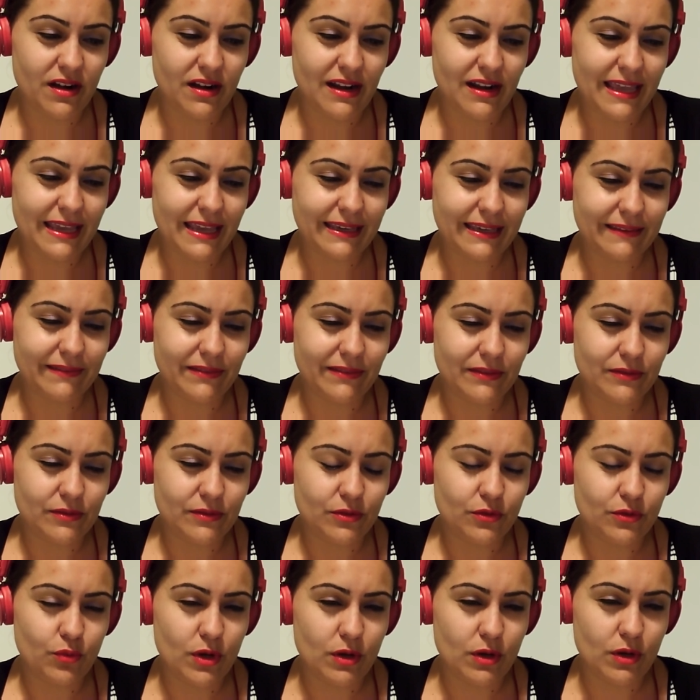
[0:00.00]
like,
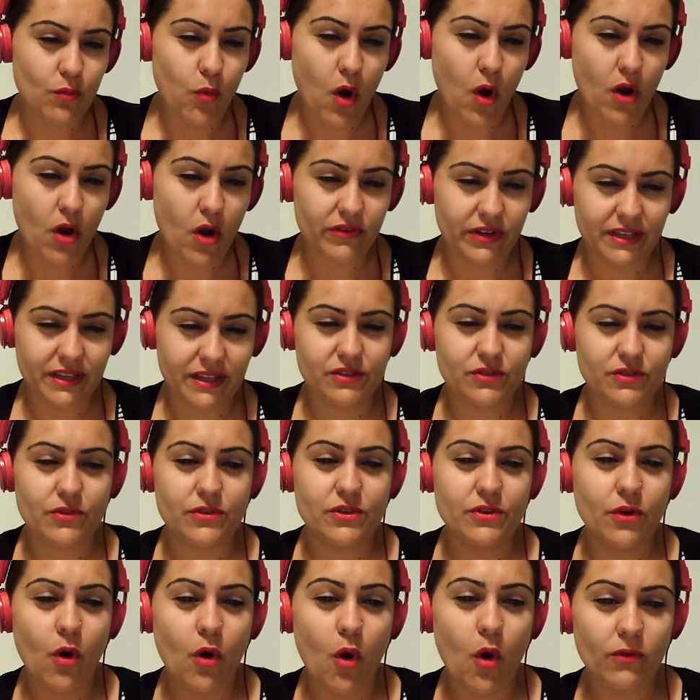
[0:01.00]
you were worried, you know,
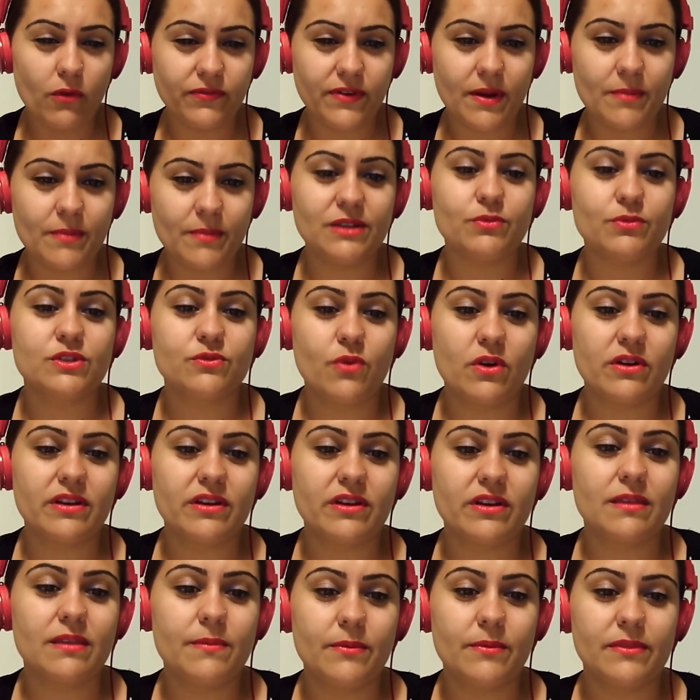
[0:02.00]
your whole family was
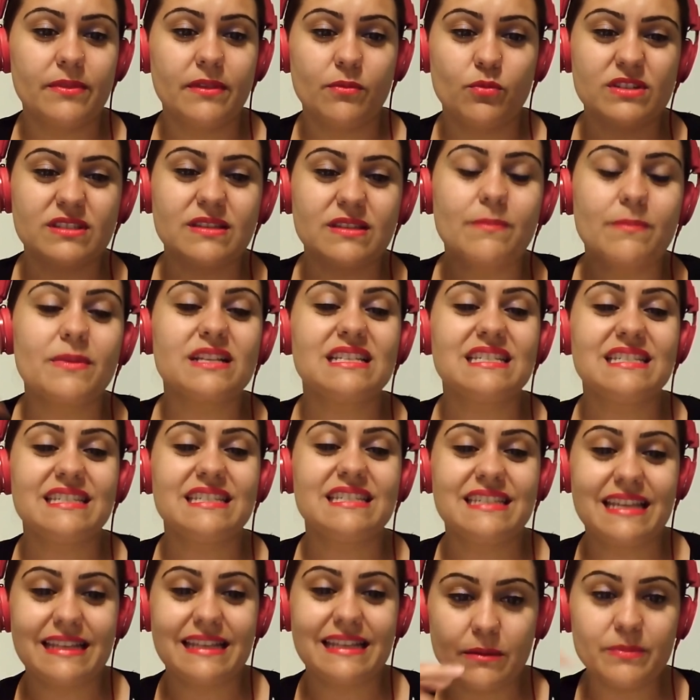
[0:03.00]
worried about, there was some
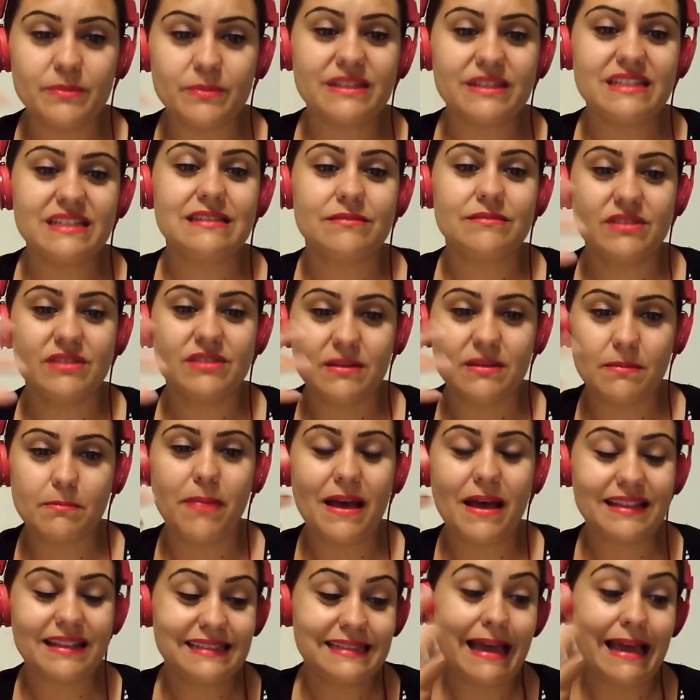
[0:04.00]
unsettlement, some
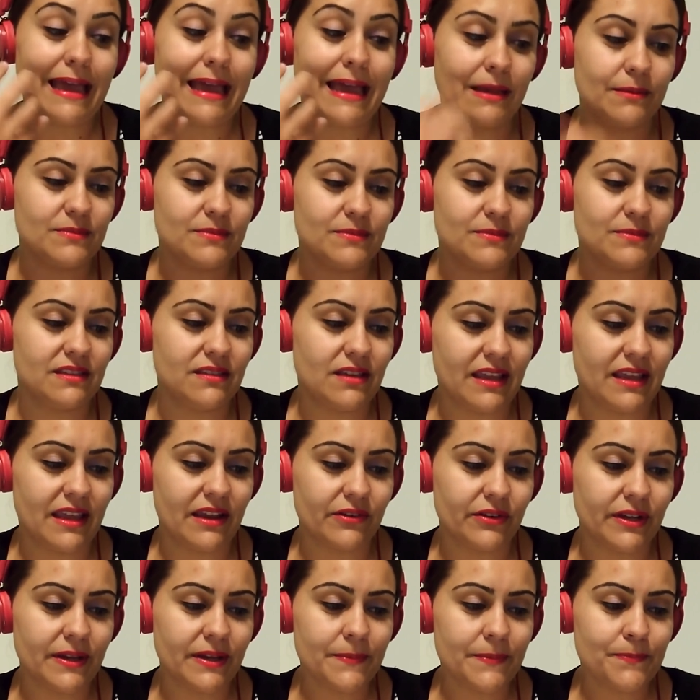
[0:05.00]
bad times in that
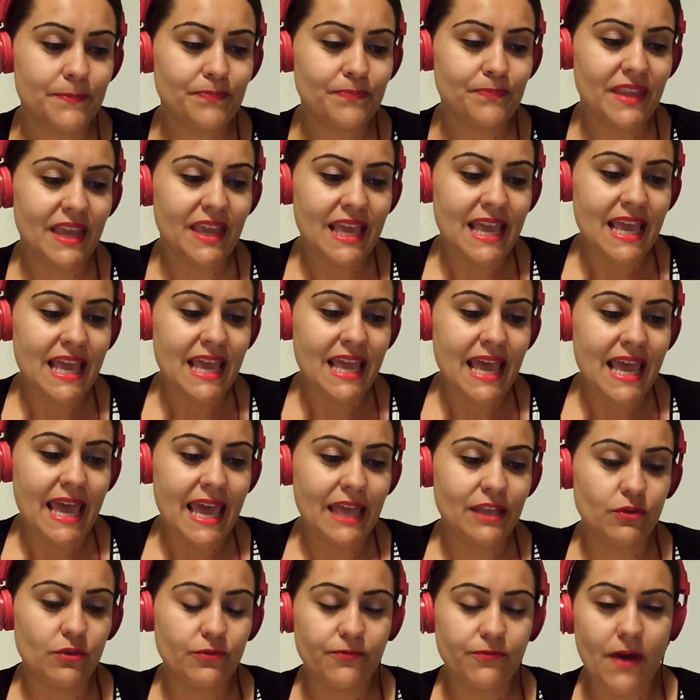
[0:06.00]
area.
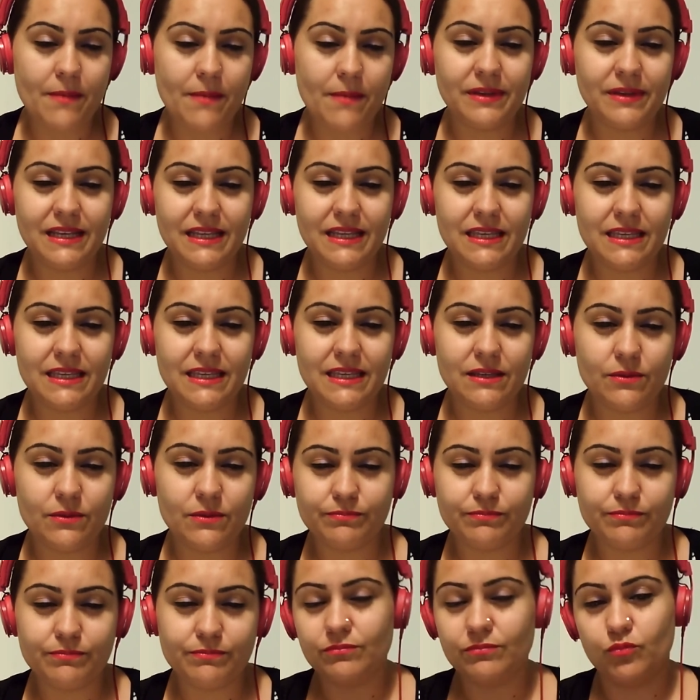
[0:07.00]
And your family
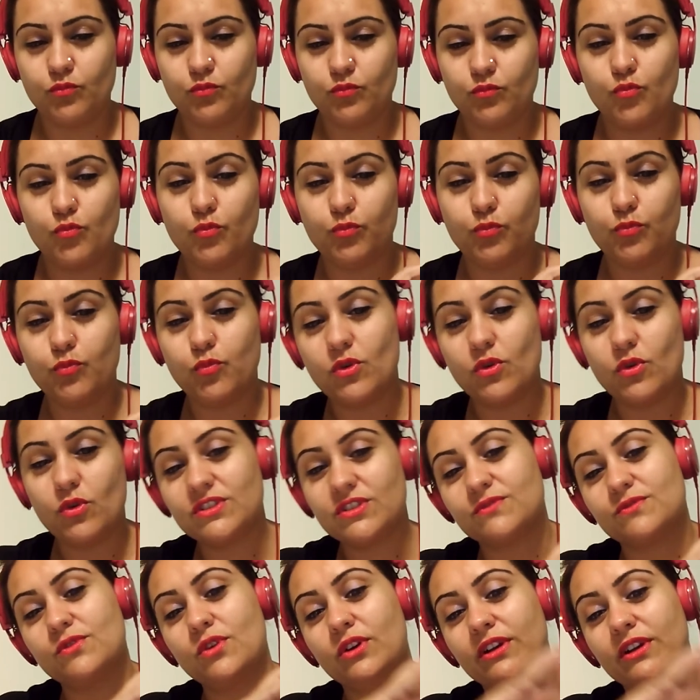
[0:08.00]

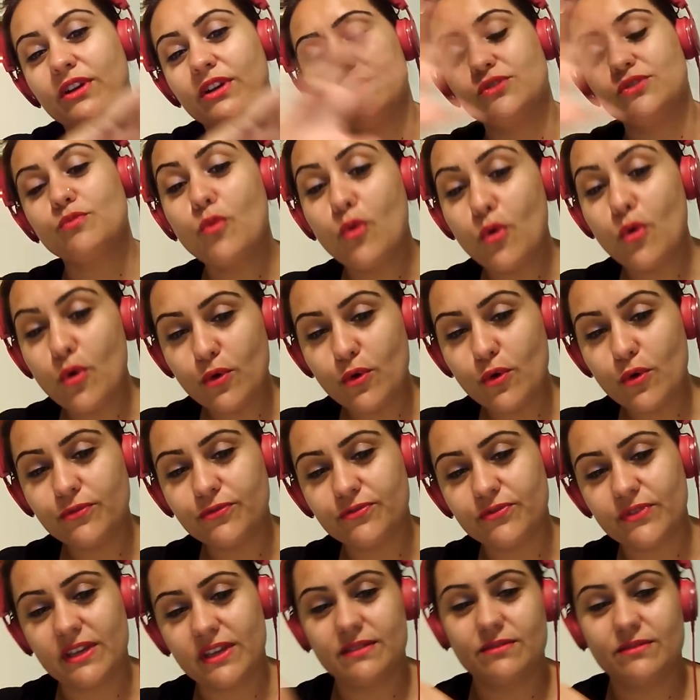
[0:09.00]
was looking to move
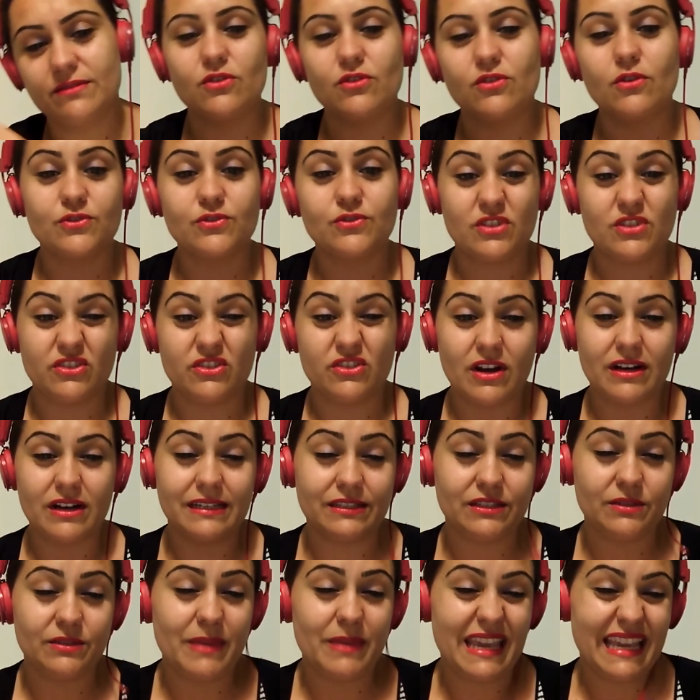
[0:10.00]
and also
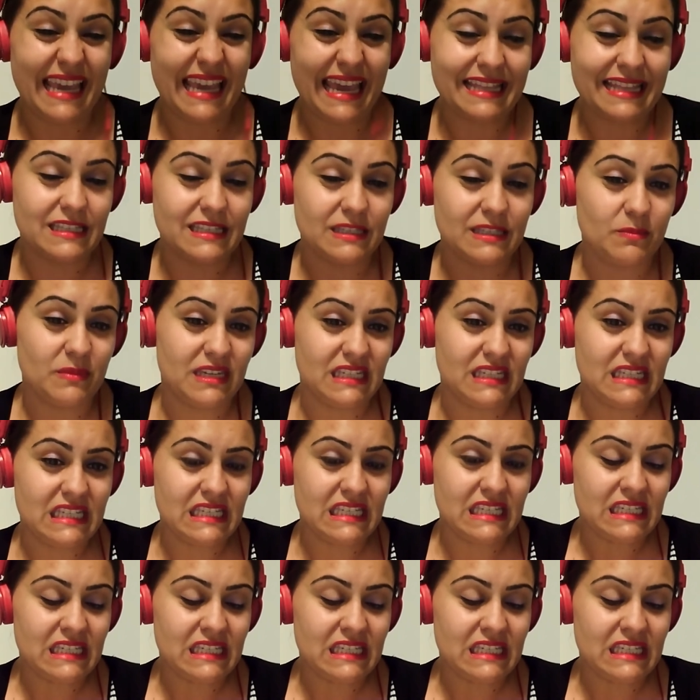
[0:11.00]
struggling to make ends meet.